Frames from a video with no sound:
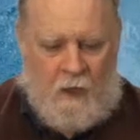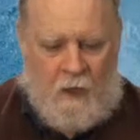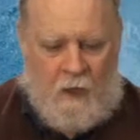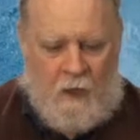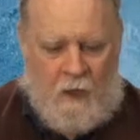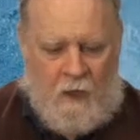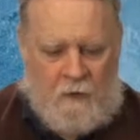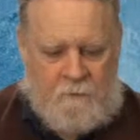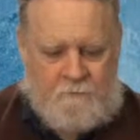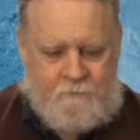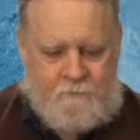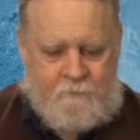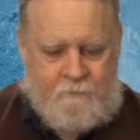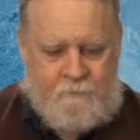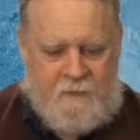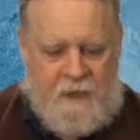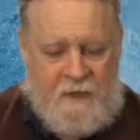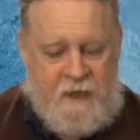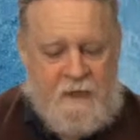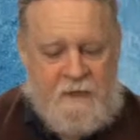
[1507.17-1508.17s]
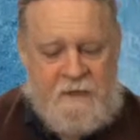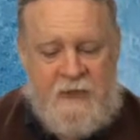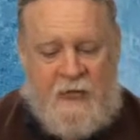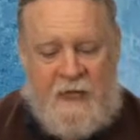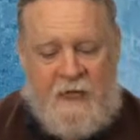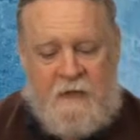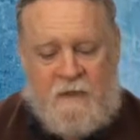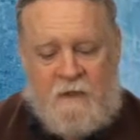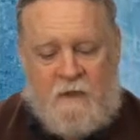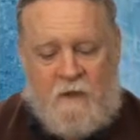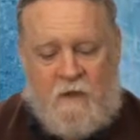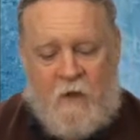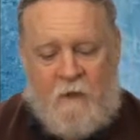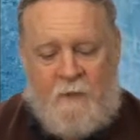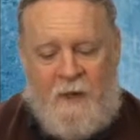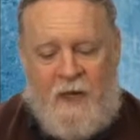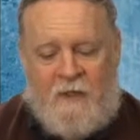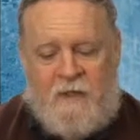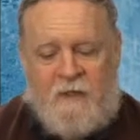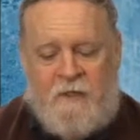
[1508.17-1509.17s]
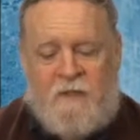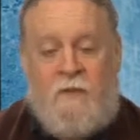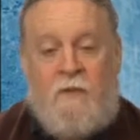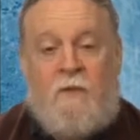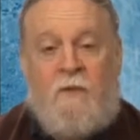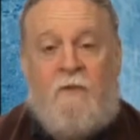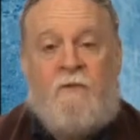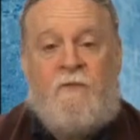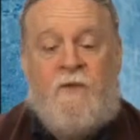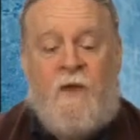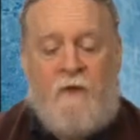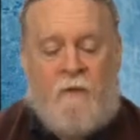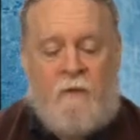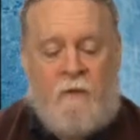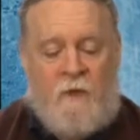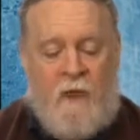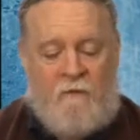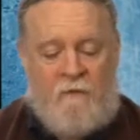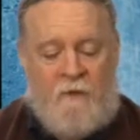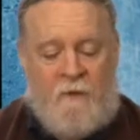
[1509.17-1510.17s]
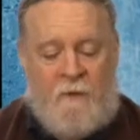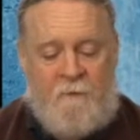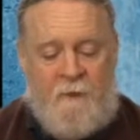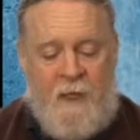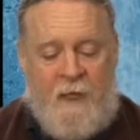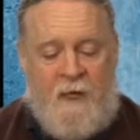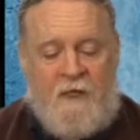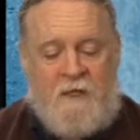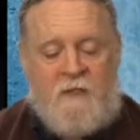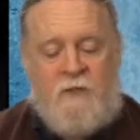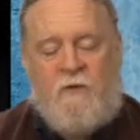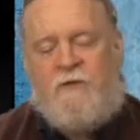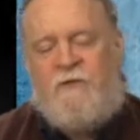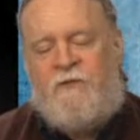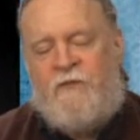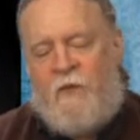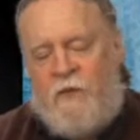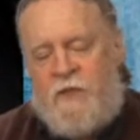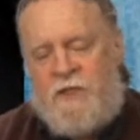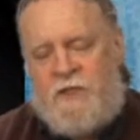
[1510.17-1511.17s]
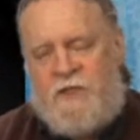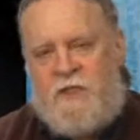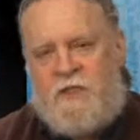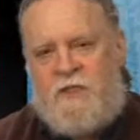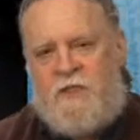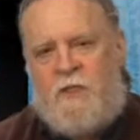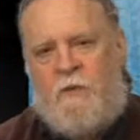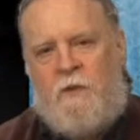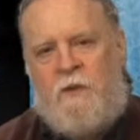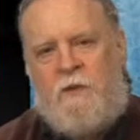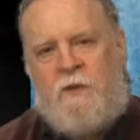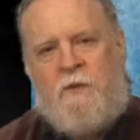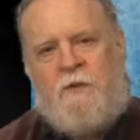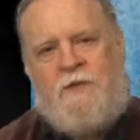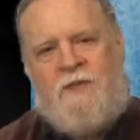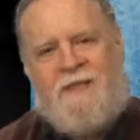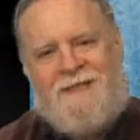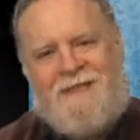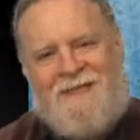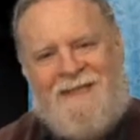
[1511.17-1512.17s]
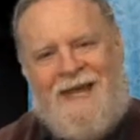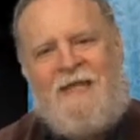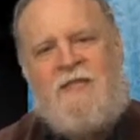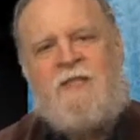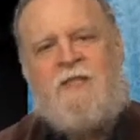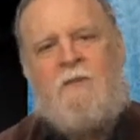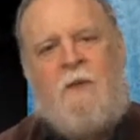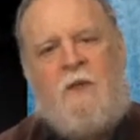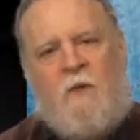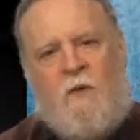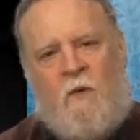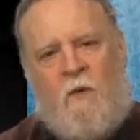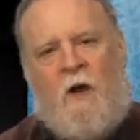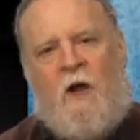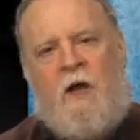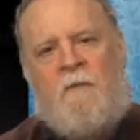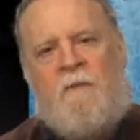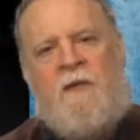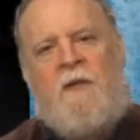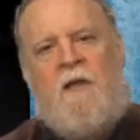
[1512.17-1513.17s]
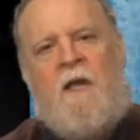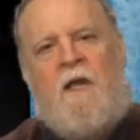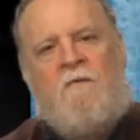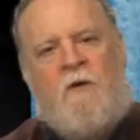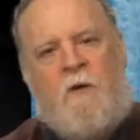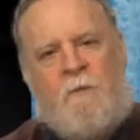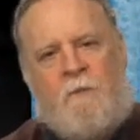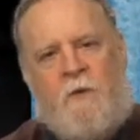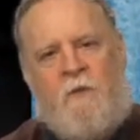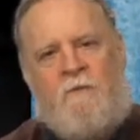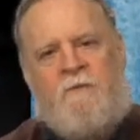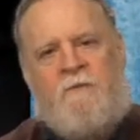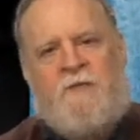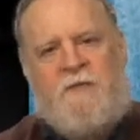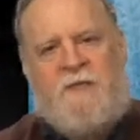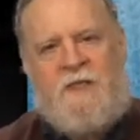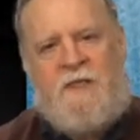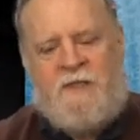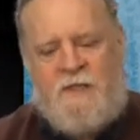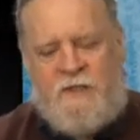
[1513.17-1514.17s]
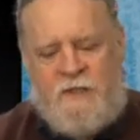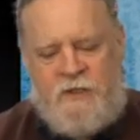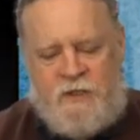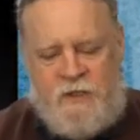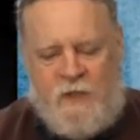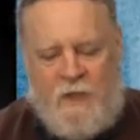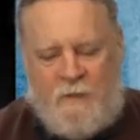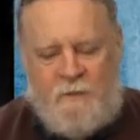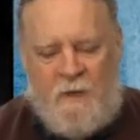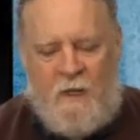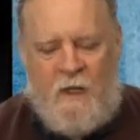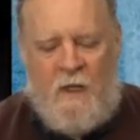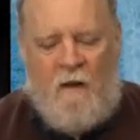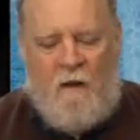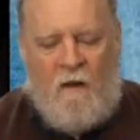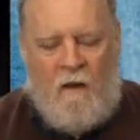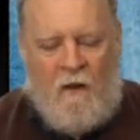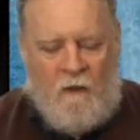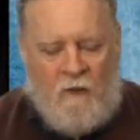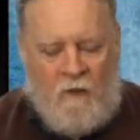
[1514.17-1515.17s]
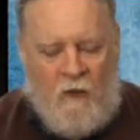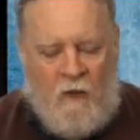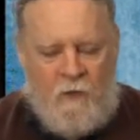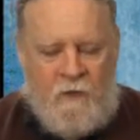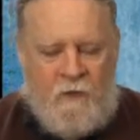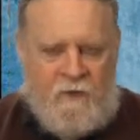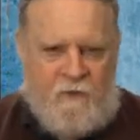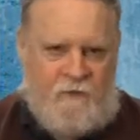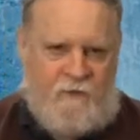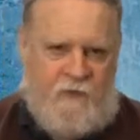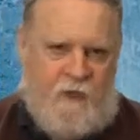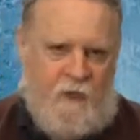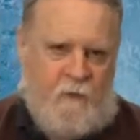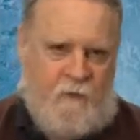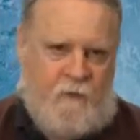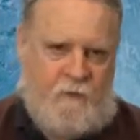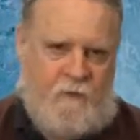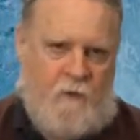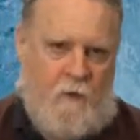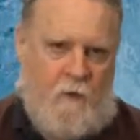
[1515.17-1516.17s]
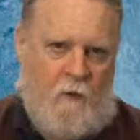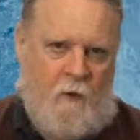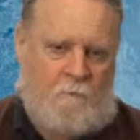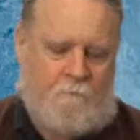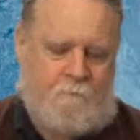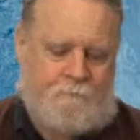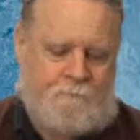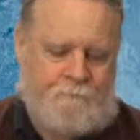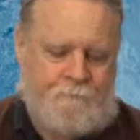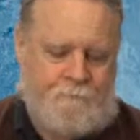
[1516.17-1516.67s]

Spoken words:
In this case, Kobach has sued the federal government to force it to include the state's requirement for proof of citizenship along with the federal form.